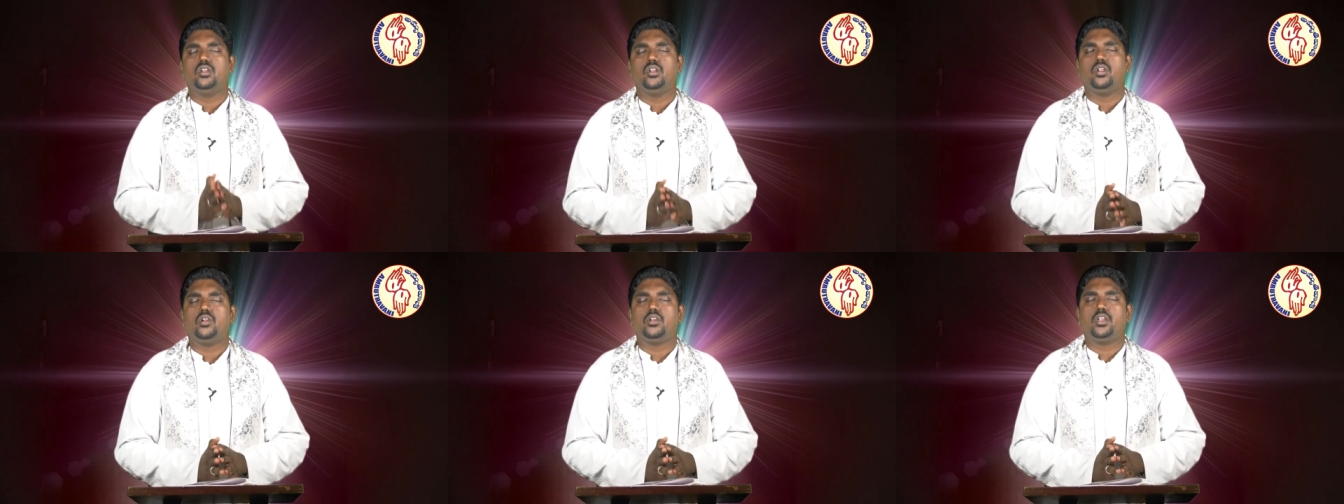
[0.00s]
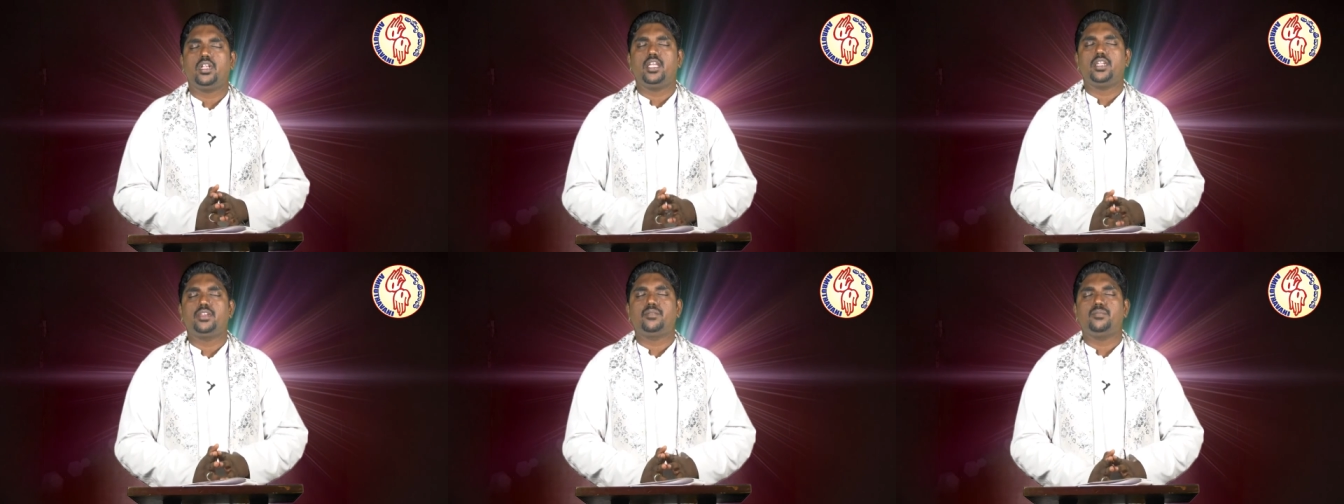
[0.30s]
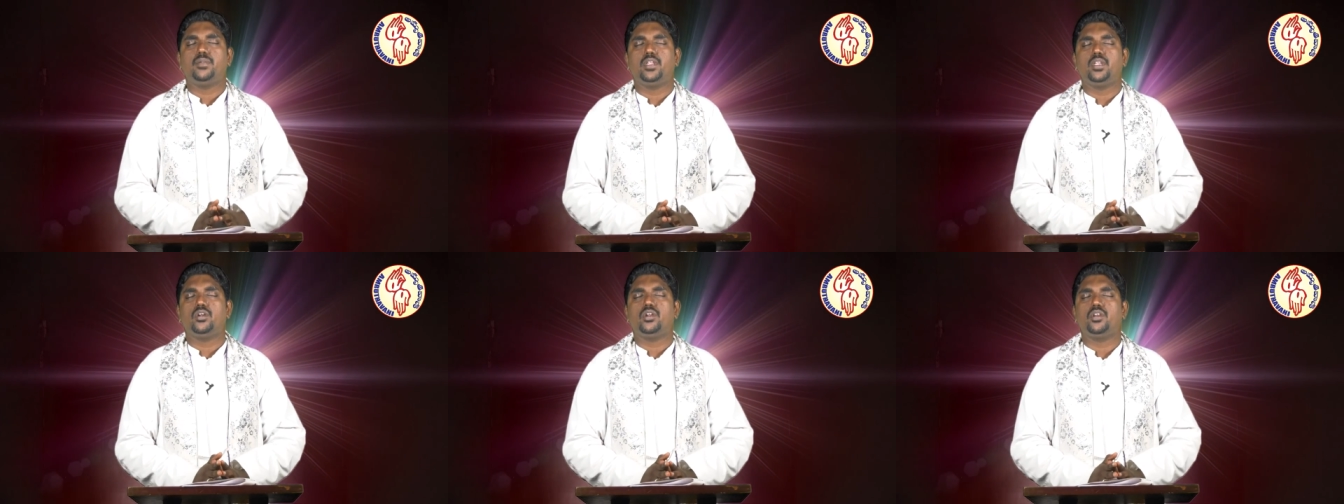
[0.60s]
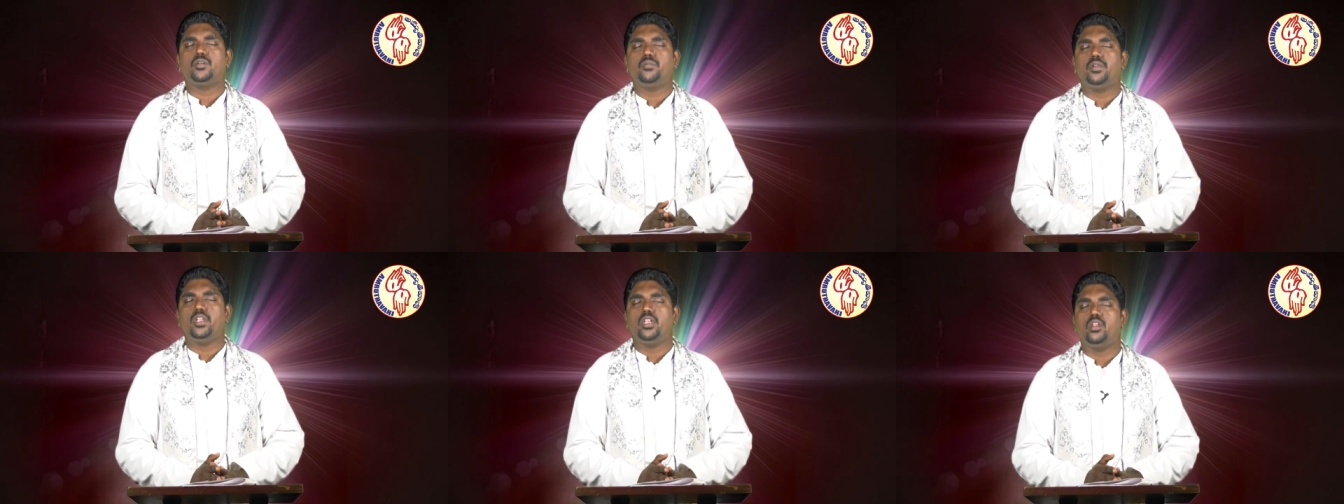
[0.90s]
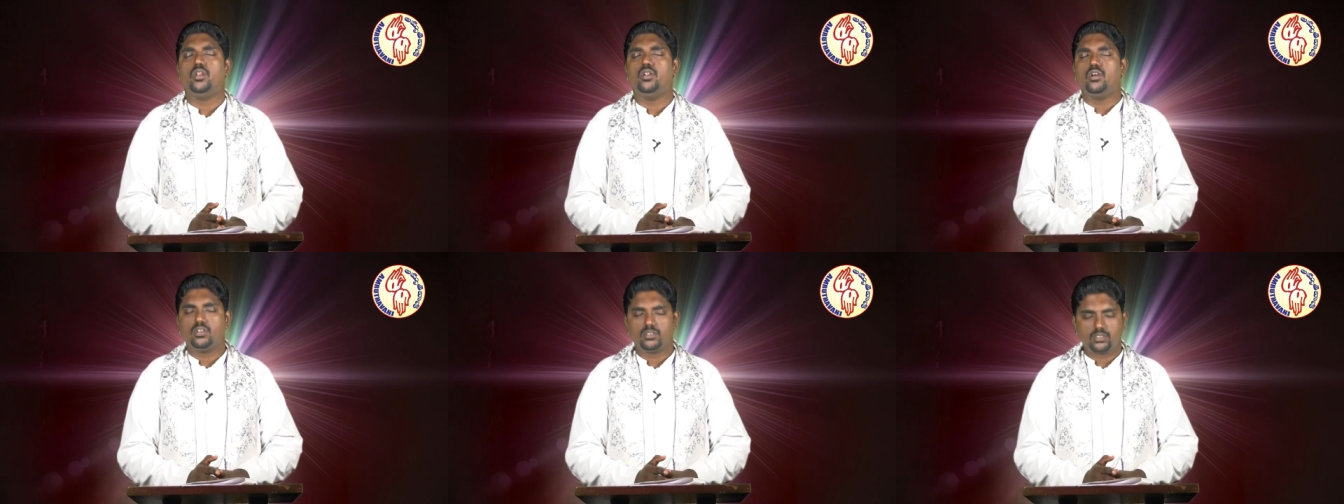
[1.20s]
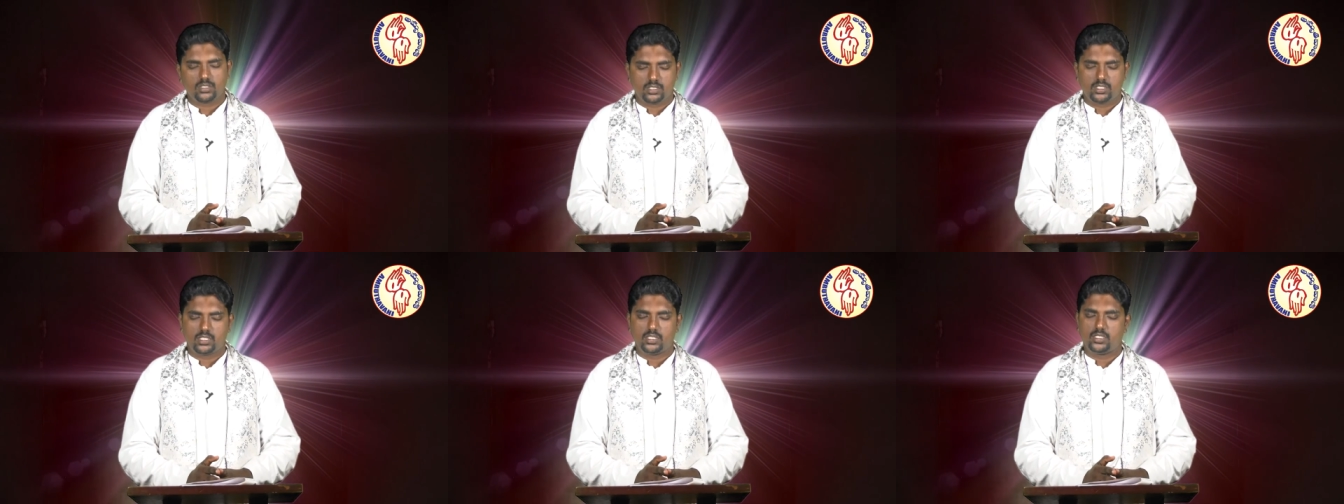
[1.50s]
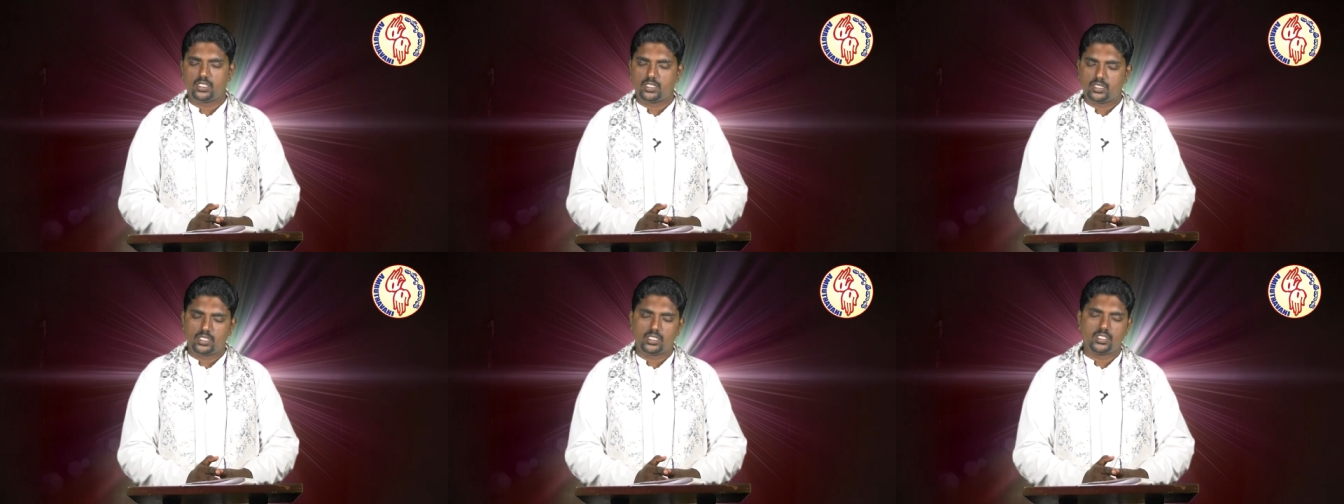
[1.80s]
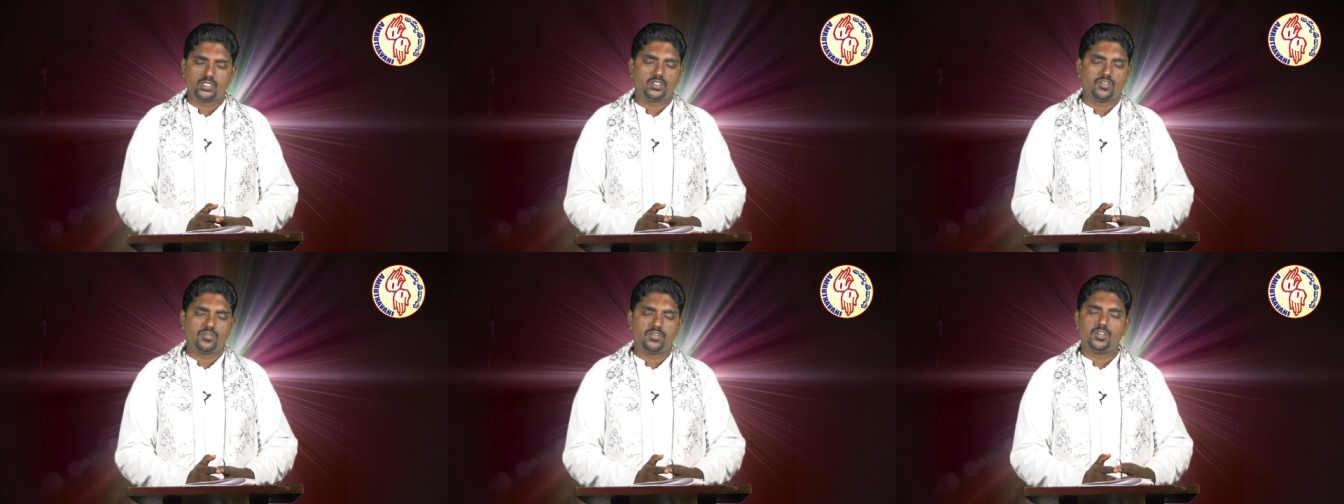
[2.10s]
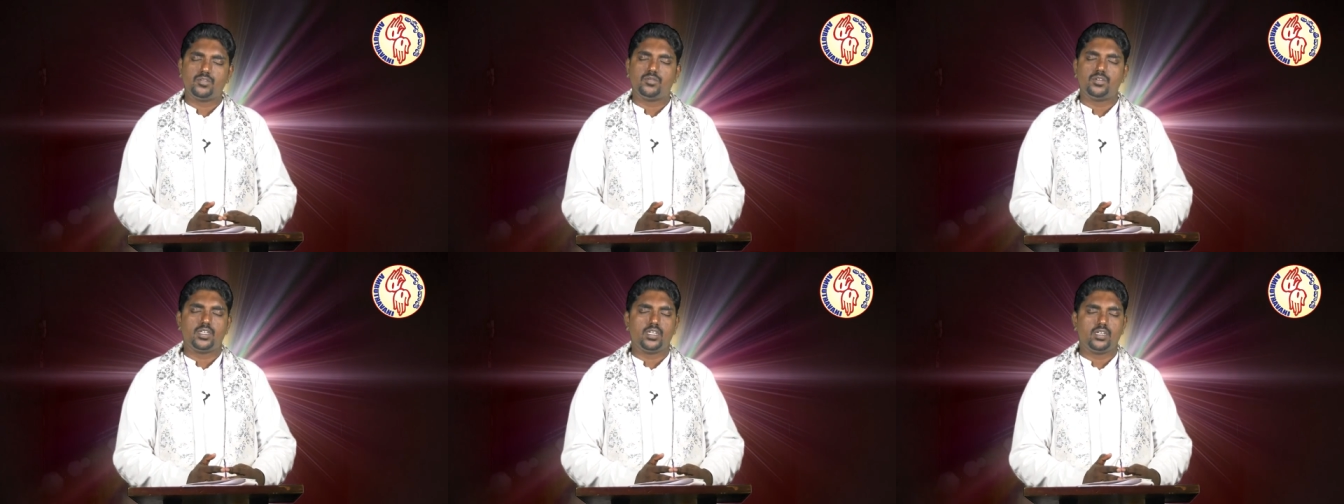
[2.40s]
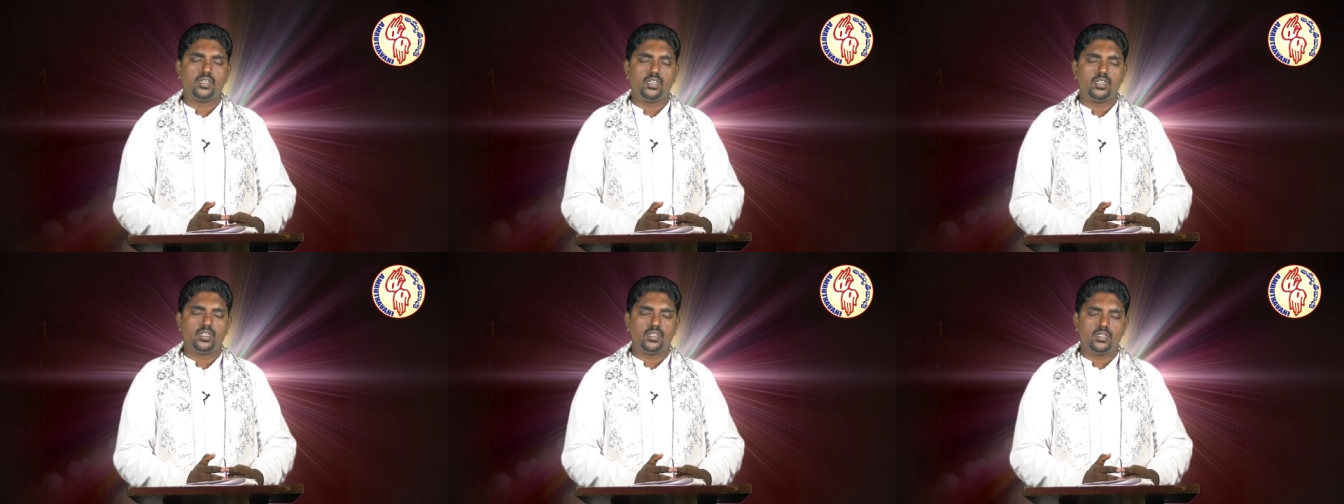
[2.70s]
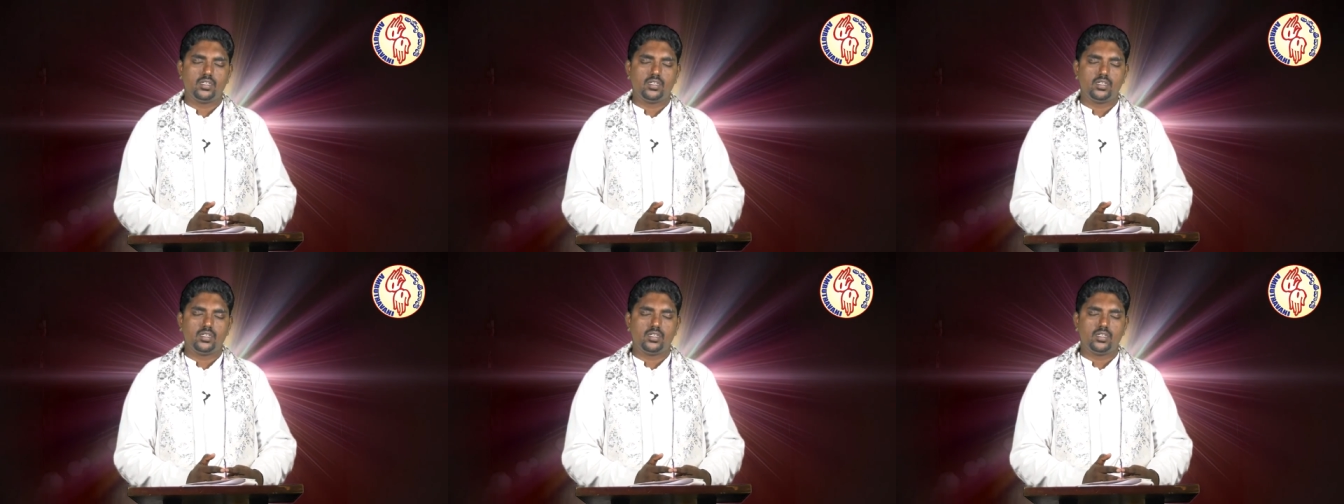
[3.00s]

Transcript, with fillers: Lord, let me not be lost in the things of the world,